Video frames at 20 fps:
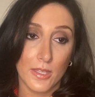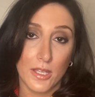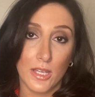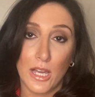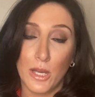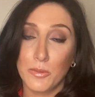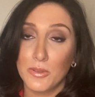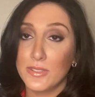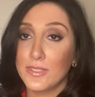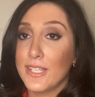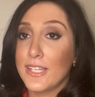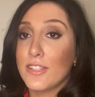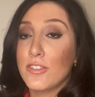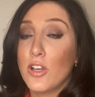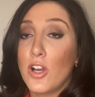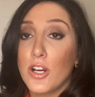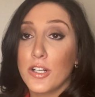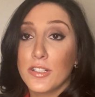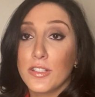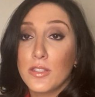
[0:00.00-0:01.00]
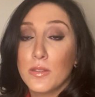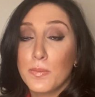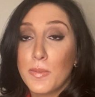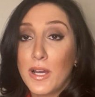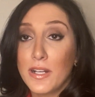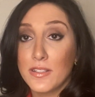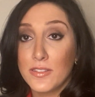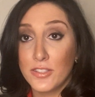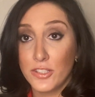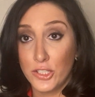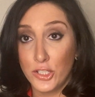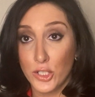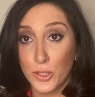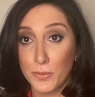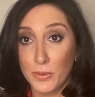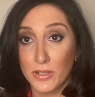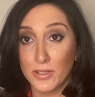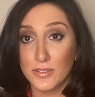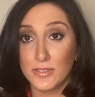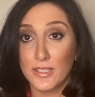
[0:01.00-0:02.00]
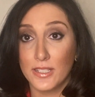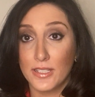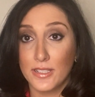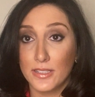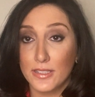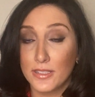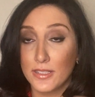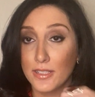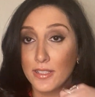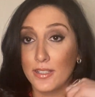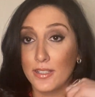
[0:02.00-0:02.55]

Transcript: I will say it's hard to spot a secure person